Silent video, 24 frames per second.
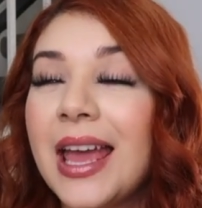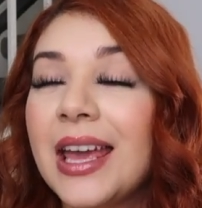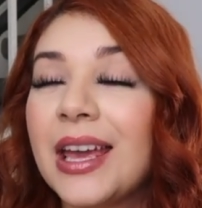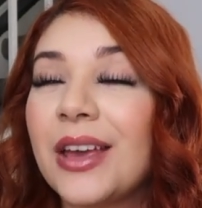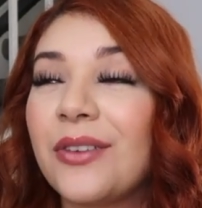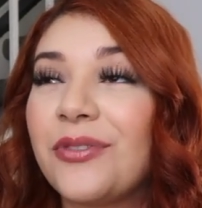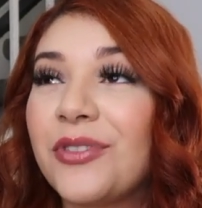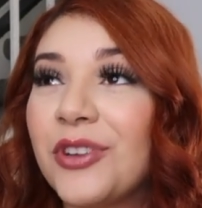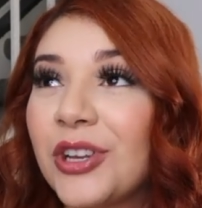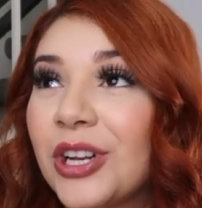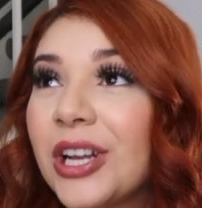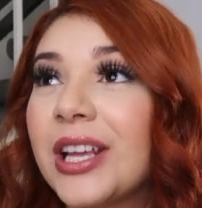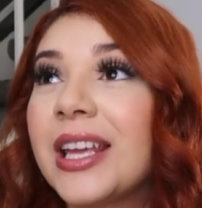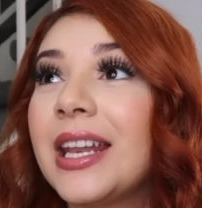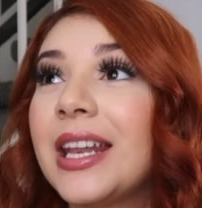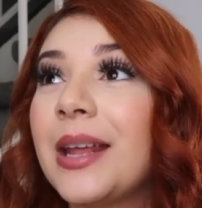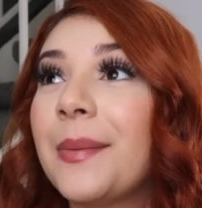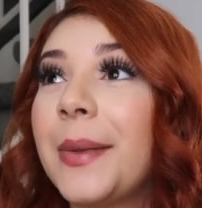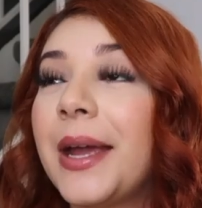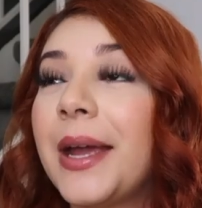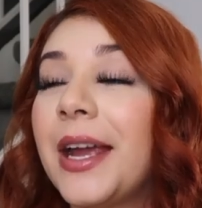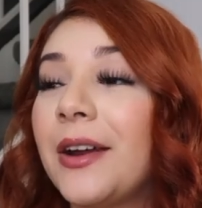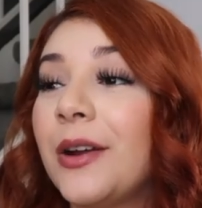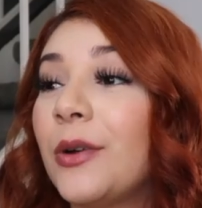If you're looking at
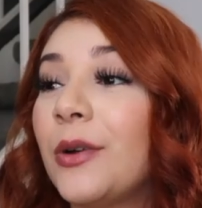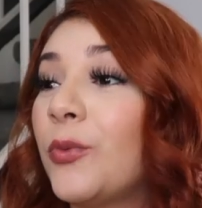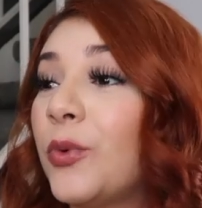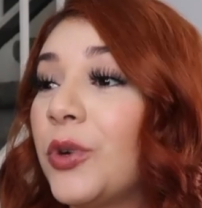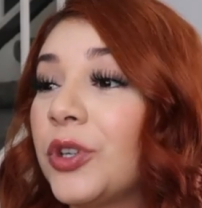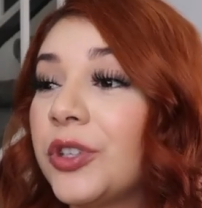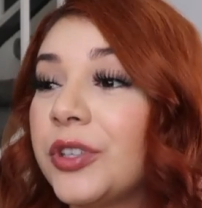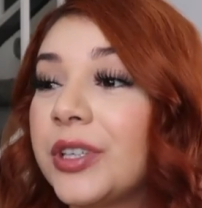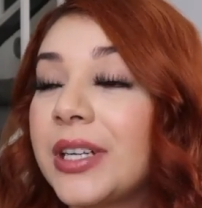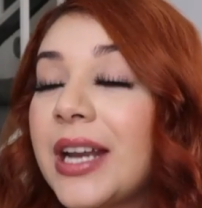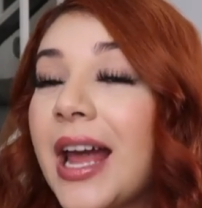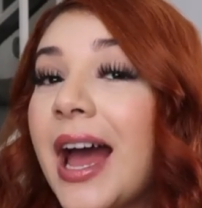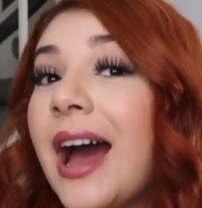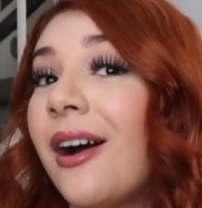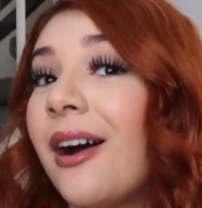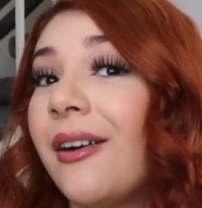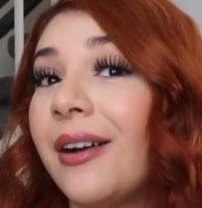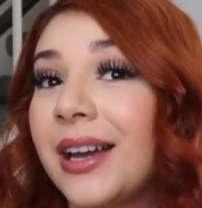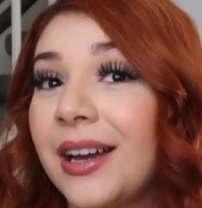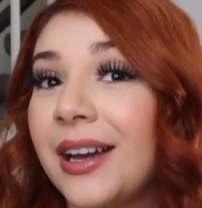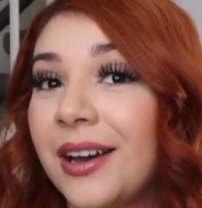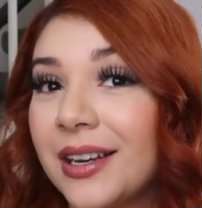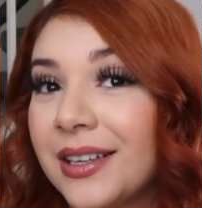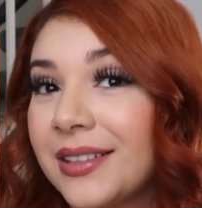my hair and wondering how
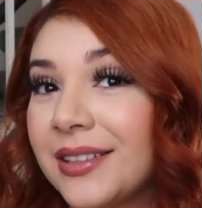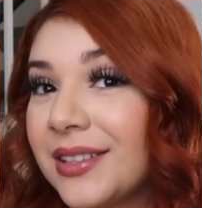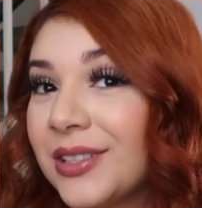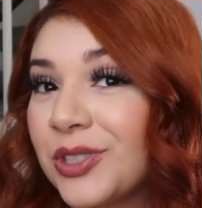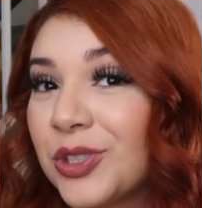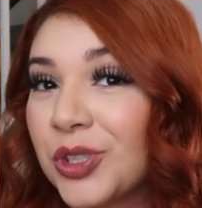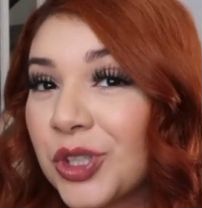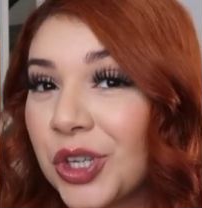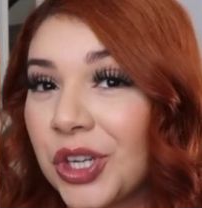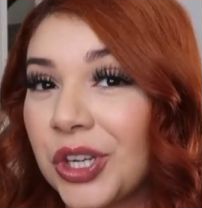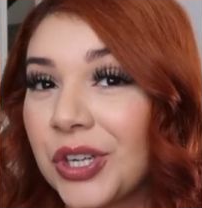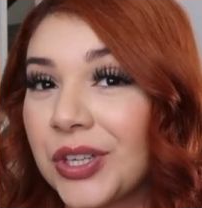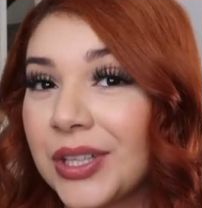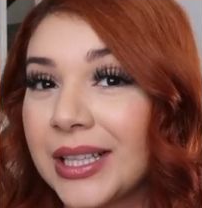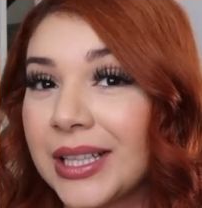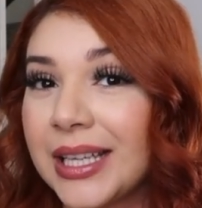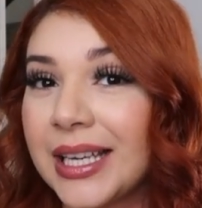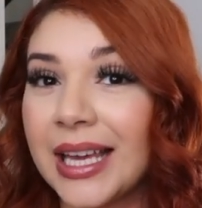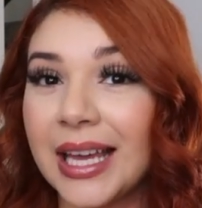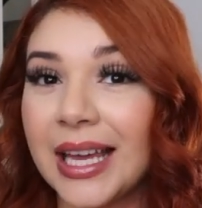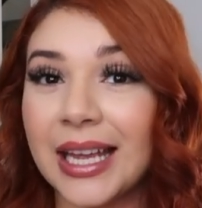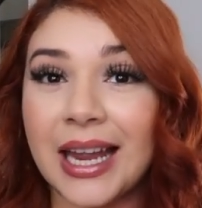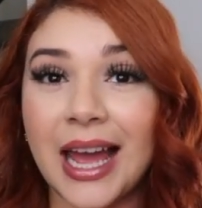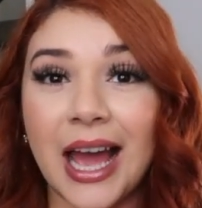I got it this
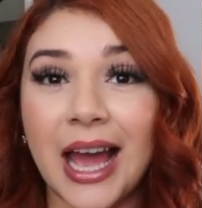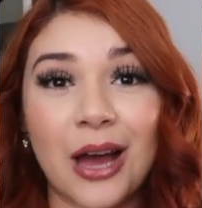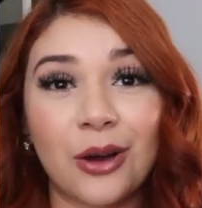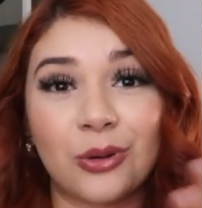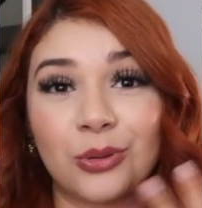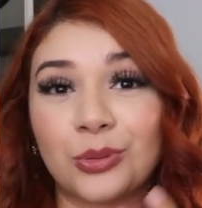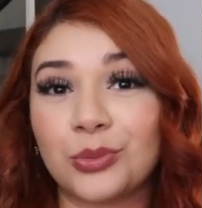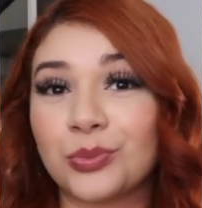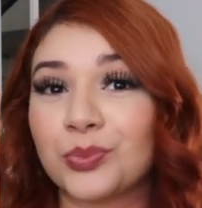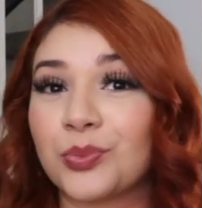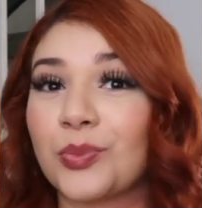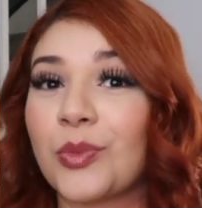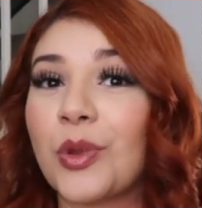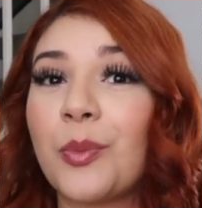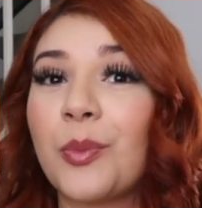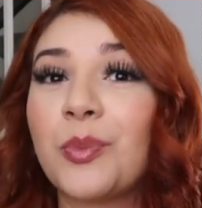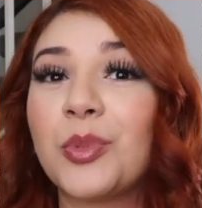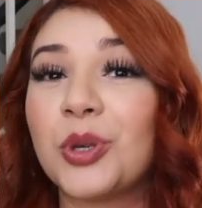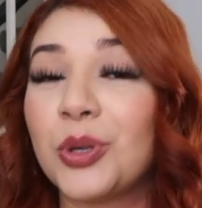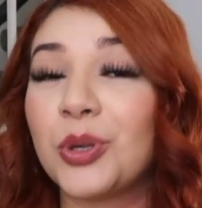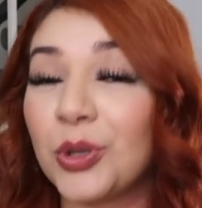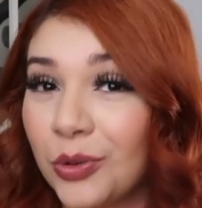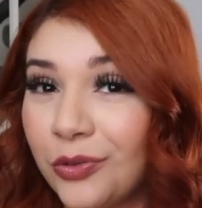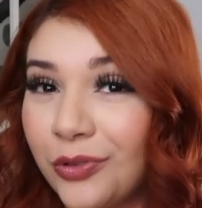curly and how
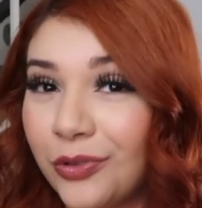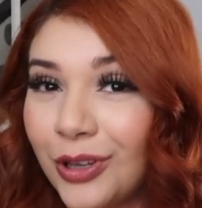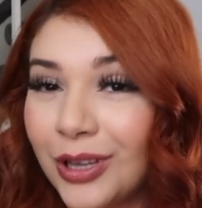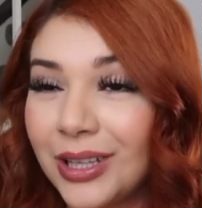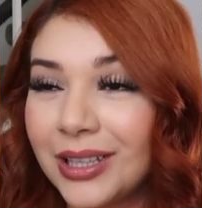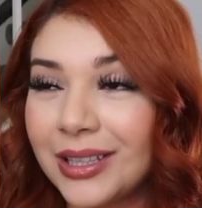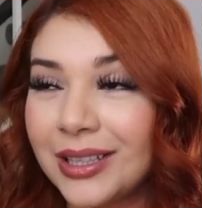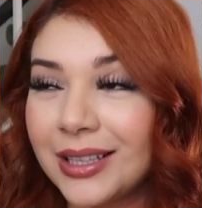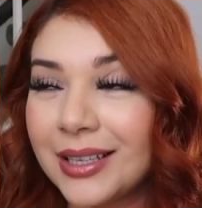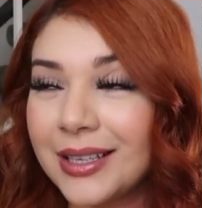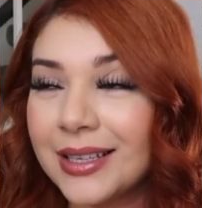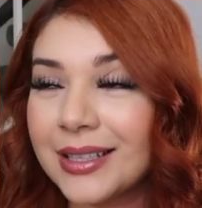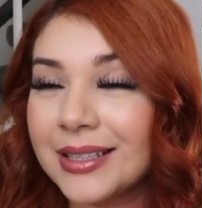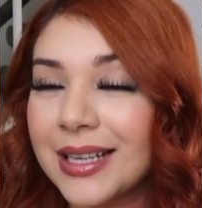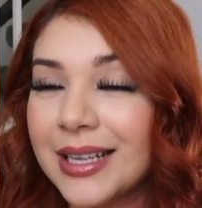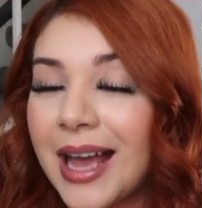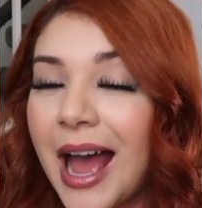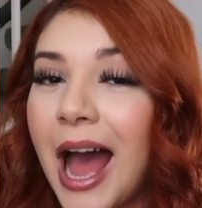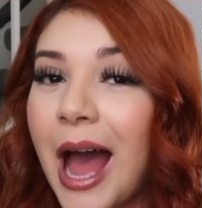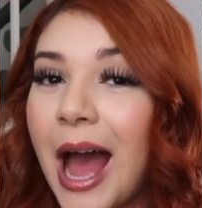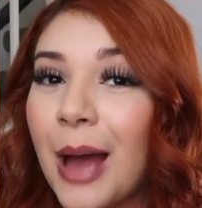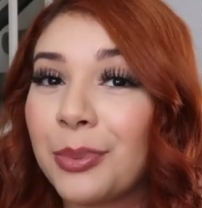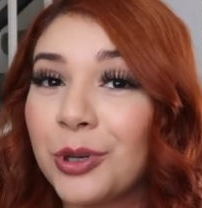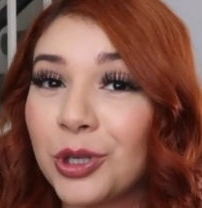beautiful it looks,
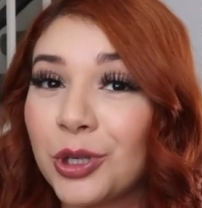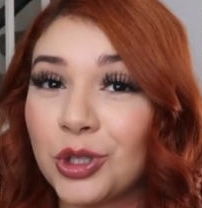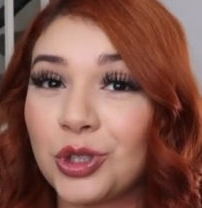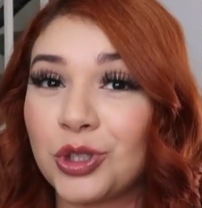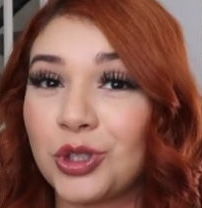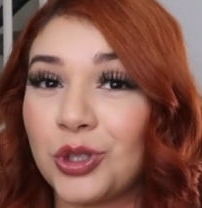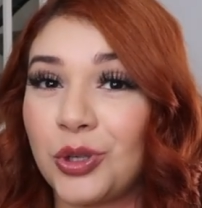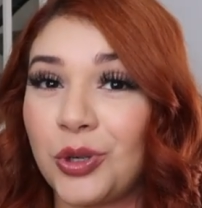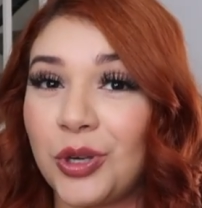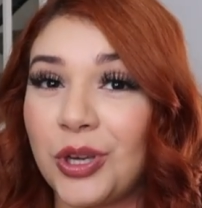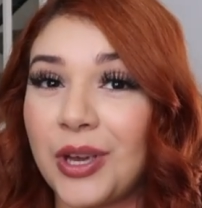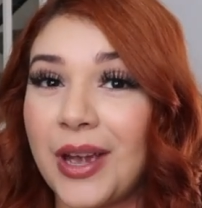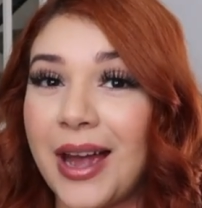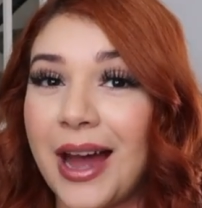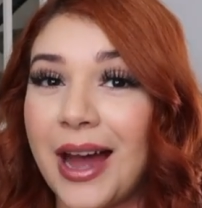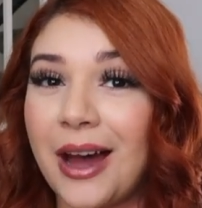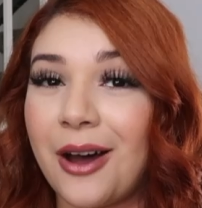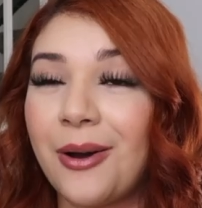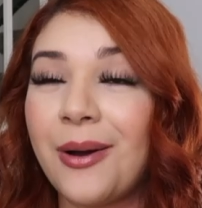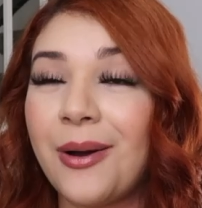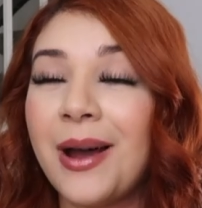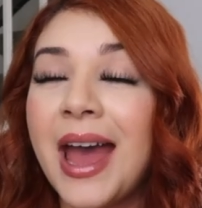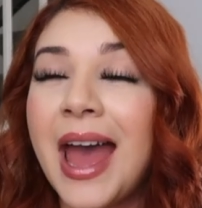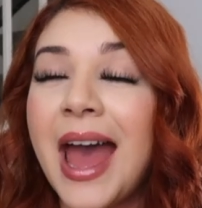I'm going to show you
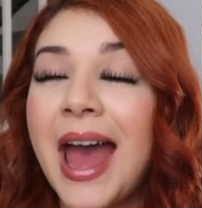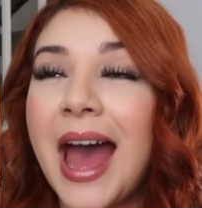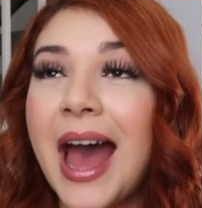how.